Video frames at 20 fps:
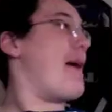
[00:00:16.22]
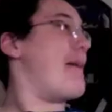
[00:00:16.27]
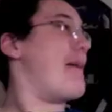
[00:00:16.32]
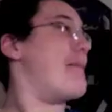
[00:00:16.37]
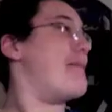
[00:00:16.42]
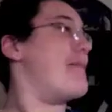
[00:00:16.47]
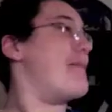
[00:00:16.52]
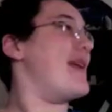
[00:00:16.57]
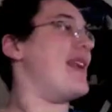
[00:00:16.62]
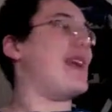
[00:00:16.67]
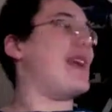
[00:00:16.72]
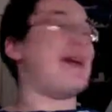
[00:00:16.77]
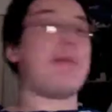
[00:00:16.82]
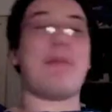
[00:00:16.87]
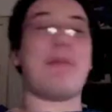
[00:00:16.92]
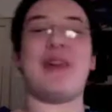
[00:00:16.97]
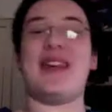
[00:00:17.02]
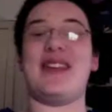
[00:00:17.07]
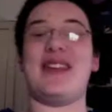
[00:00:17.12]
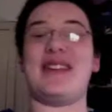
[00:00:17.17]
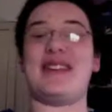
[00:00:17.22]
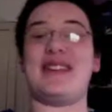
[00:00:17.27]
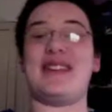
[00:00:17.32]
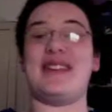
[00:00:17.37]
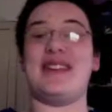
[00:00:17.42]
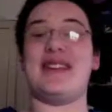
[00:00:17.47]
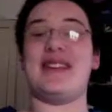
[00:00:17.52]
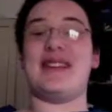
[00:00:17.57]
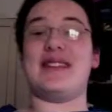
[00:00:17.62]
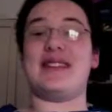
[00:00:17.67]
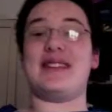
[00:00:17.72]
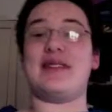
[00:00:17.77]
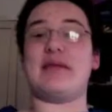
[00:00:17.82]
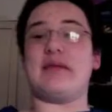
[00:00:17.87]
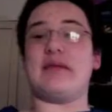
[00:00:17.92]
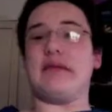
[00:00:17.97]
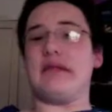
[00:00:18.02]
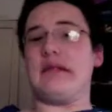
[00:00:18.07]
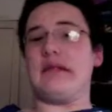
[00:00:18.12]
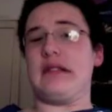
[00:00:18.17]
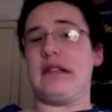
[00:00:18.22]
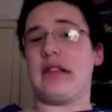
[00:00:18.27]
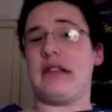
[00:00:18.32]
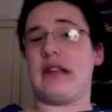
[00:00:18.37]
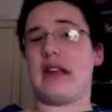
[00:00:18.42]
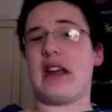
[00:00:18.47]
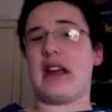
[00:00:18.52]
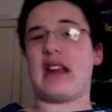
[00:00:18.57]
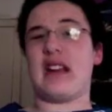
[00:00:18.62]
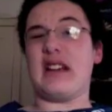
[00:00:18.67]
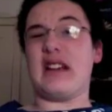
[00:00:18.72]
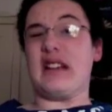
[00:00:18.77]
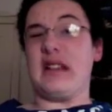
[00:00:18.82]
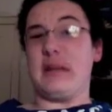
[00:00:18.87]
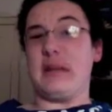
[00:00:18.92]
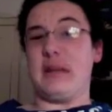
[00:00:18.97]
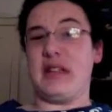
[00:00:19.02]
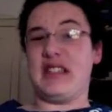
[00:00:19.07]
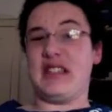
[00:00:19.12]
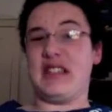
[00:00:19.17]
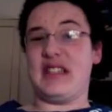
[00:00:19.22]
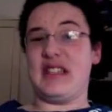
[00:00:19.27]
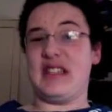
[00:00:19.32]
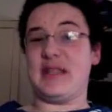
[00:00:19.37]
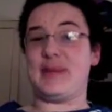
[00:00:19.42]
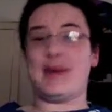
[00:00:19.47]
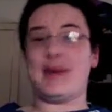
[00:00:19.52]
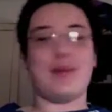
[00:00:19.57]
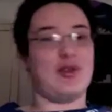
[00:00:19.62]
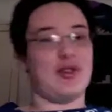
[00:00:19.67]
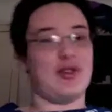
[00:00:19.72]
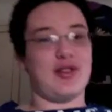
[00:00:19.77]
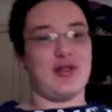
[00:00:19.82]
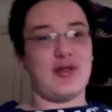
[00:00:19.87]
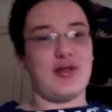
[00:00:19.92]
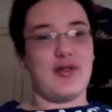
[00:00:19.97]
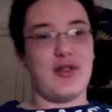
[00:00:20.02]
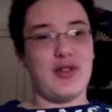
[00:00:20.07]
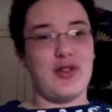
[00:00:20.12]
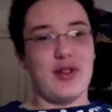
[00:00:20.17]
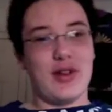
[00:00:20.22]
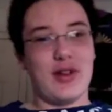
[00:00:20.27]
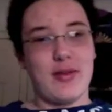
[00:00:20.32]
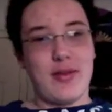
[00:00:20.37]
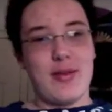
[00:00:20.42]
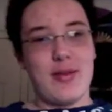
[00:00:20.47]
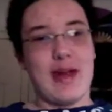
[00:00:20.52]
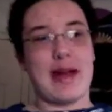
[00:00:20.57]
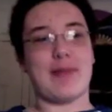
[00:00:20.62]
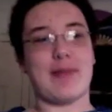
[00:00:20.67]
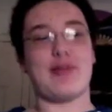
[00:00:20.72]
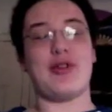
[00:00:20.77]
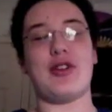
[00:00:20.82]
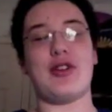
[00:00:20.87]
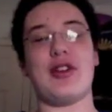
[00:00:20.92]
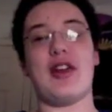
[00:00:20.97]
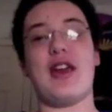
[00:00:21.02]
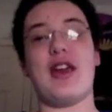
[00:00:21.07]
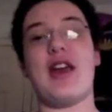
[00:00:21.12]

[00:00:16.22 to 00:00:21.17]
many PCs, kind of ugly PCs, but I'm doing this review here on my MacBook,